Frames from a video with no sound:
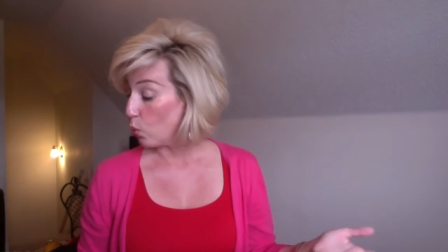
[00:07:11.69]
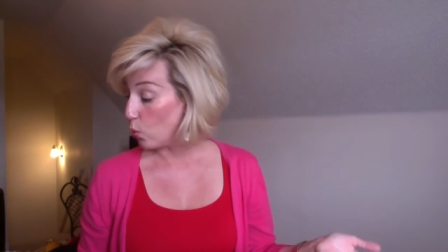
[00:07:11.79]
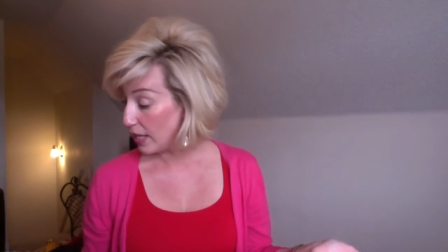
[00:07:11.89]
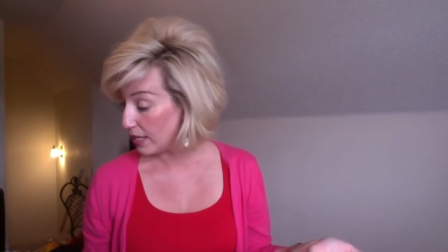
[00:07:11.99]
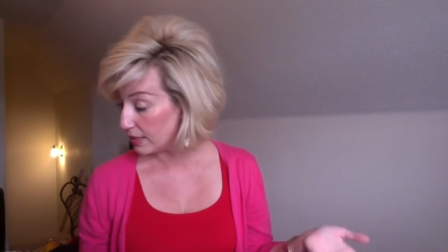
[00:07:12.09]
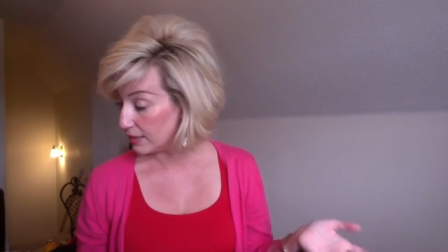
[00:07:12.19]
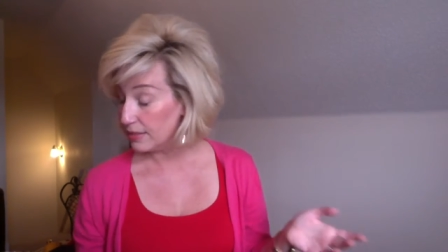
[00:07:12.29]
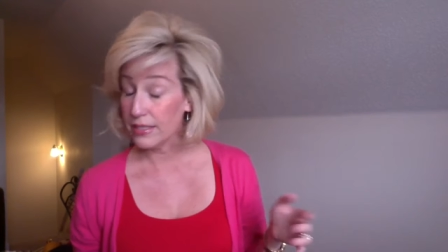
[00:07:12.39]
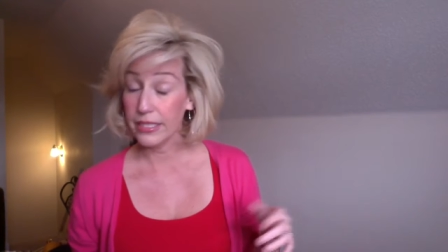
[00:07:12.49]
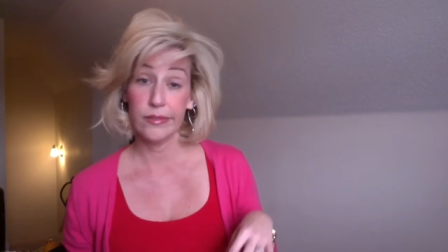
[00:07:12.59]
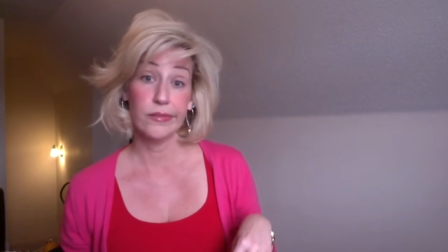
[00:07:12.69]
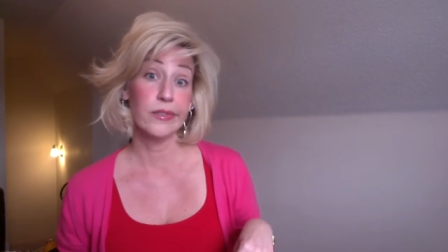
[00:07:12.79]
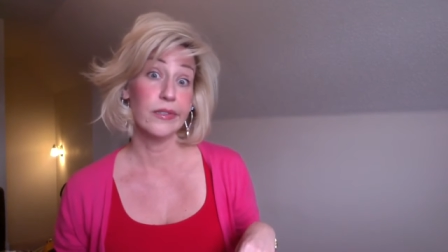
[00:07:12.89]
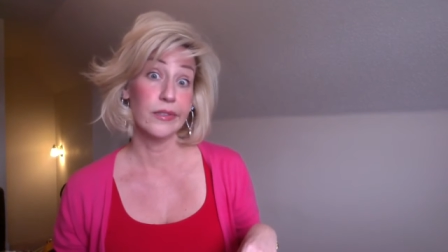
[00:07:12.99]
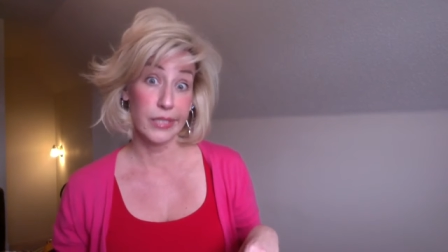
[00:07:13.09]
Well,
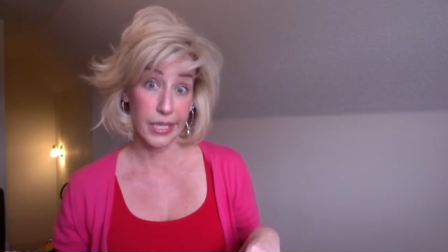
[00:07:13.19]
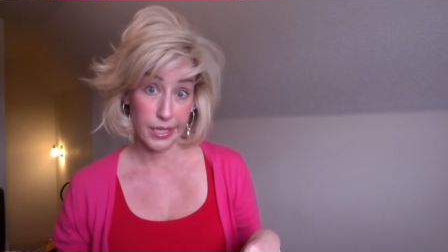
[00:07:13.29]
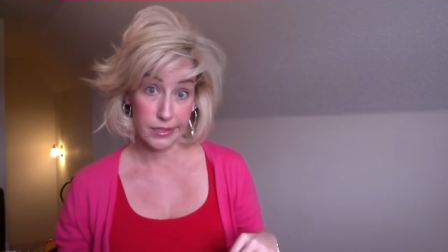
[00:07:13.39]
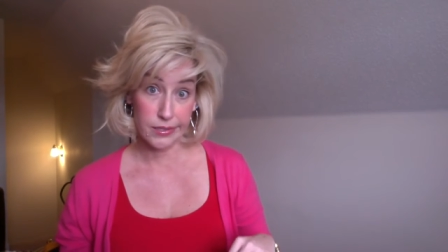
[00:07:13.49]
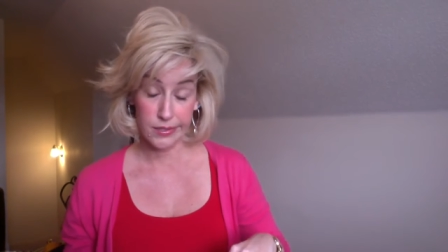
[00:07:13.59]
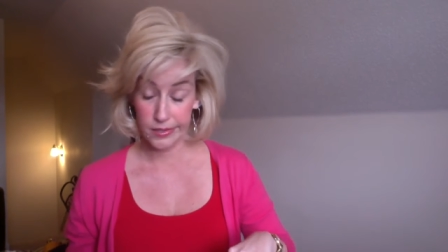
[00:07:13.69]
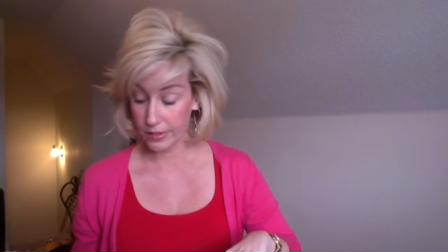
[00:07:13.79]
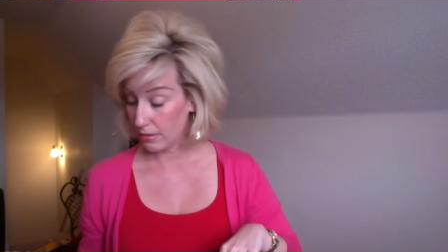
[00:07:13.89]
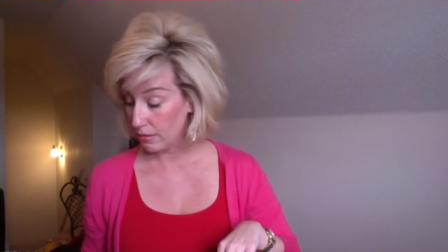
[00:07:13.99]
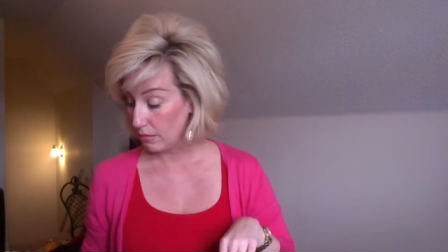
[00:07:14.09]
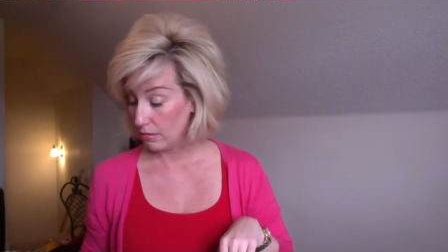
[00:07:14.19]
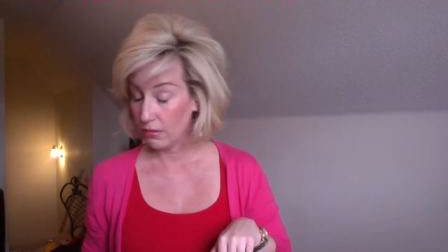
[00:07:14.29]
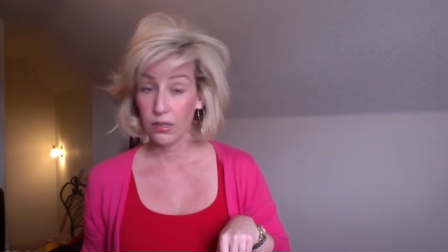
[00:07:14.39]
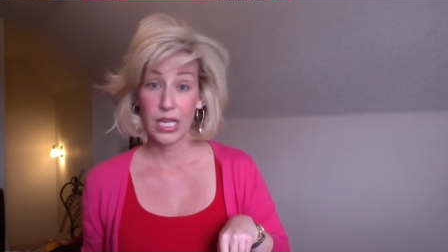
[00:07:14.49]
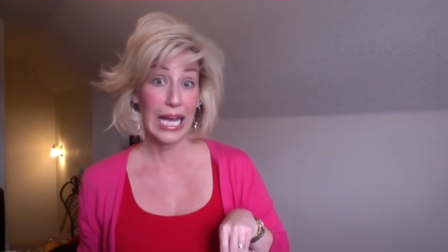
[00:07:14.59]
yes,
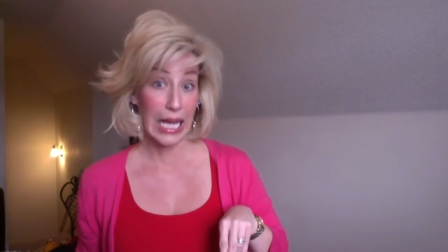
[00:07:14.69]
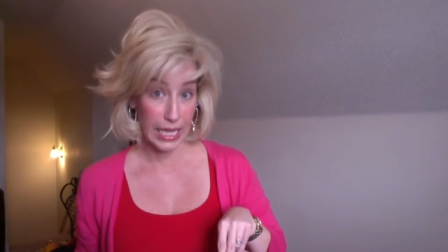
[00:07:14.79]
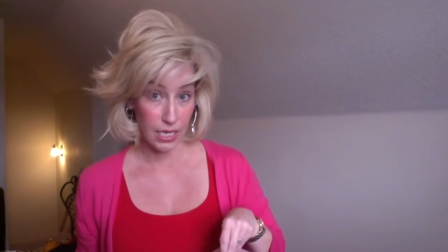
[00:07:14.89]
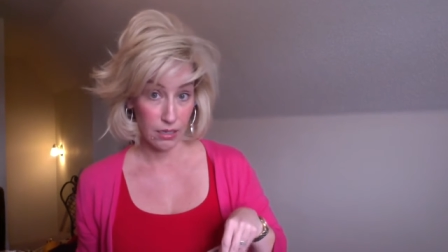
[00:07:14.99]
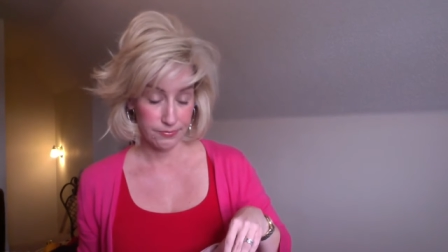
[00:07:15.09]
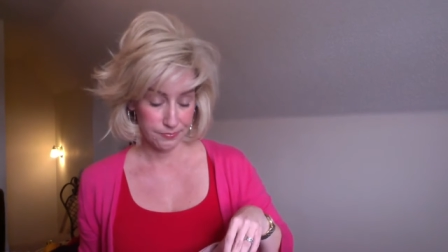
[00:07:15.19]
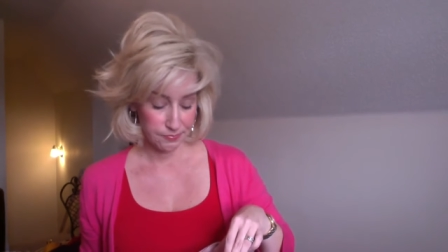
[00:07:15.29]
kinda.